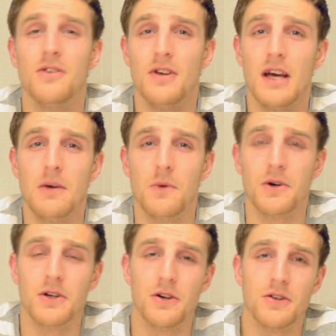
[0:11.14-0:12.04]
Today
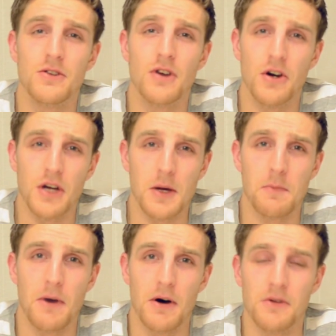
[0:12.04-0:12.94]
we're going to talk
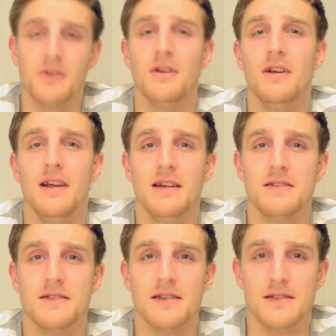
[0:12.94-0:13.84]
about
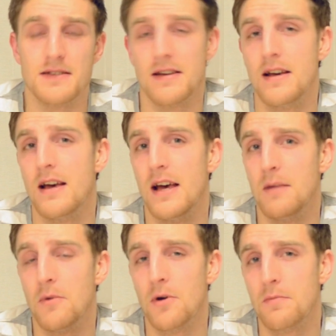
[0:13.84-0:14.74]
lenses
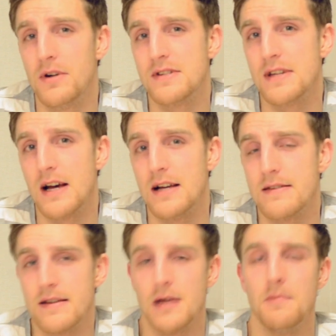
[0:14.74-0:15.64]
and more
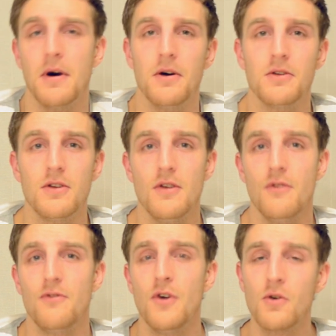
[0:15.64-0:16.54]
precise about
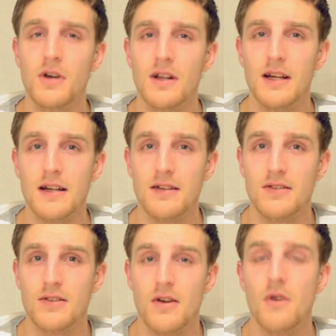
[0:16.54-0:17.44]
focal
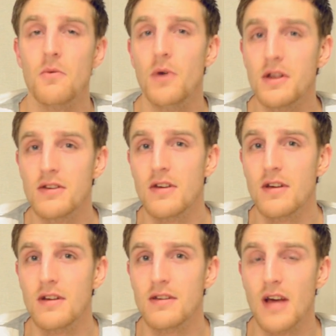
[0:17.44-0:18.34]
lengths. What
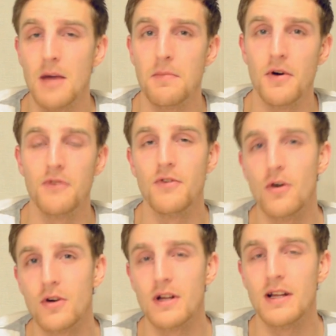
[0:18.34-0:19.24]
type of
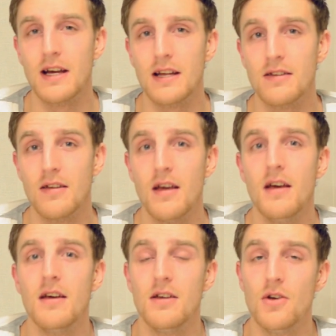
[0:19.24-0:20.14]
focal length
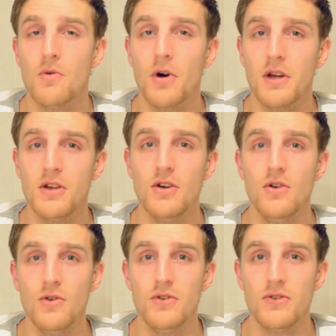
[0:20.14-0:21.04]
you want to
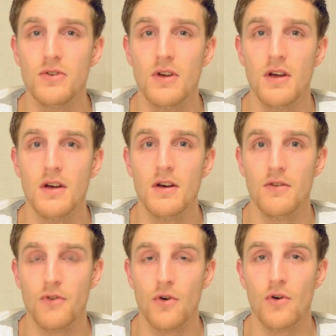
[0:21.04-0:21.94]
use
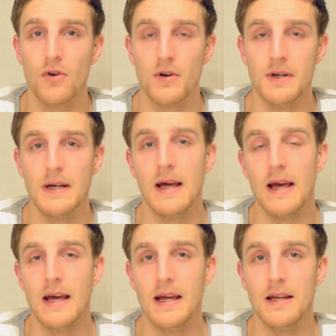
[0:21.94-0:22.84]
for
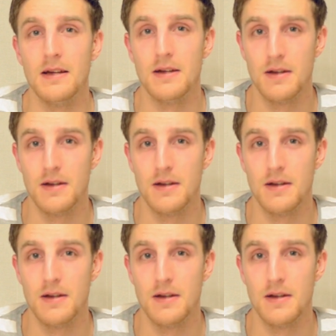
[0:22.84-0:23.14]
a